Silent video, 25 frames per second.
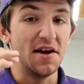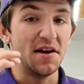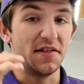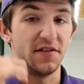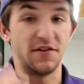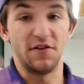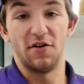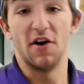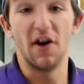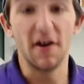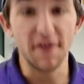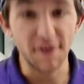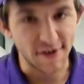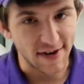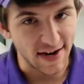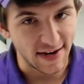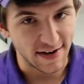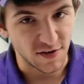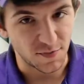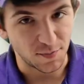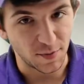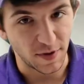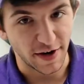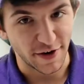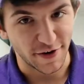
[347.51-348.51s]
There are other kind
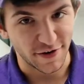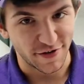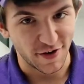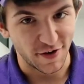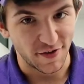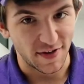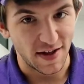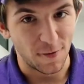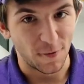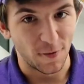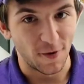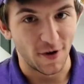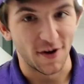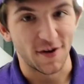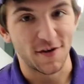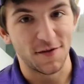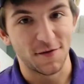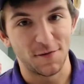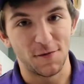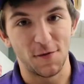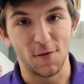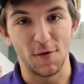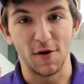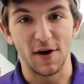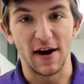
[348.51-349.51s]
of Springers though that work
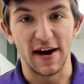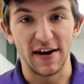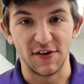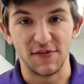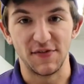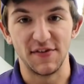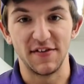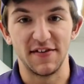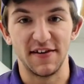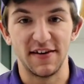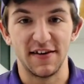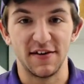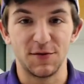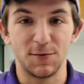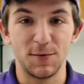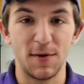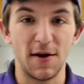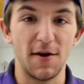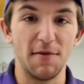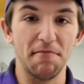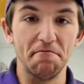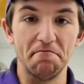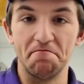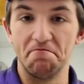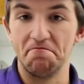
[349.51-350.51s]
for HvZ as
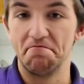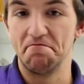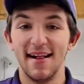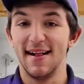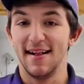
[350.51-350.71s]
well,